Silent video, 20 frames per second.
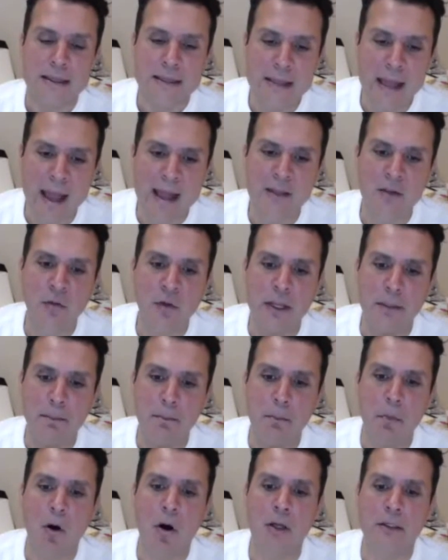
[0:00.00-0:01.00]
that's what a
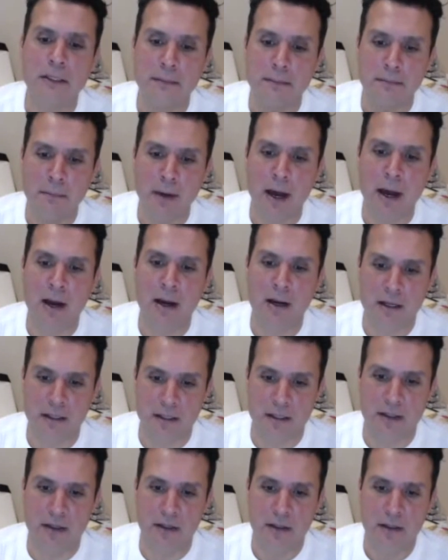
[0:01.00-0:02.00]
modern
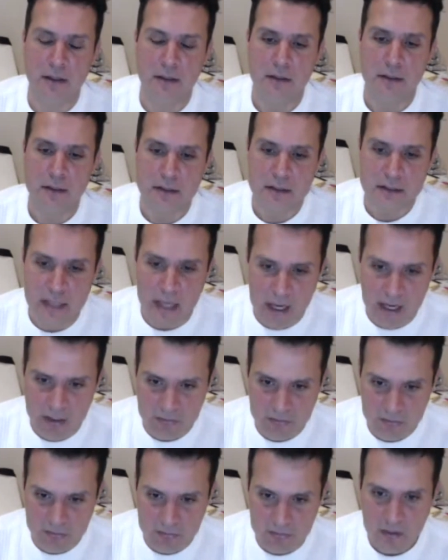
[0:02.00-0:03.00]
marketer
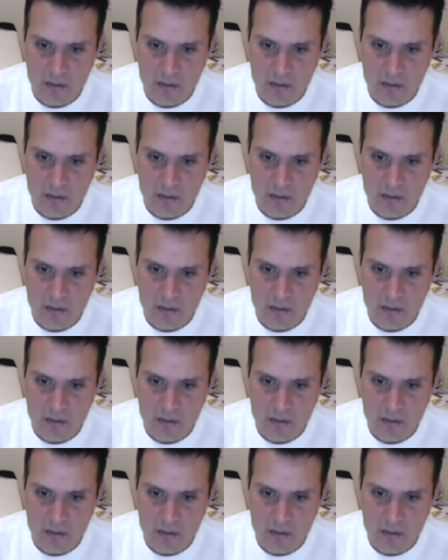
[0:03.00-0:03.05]
does.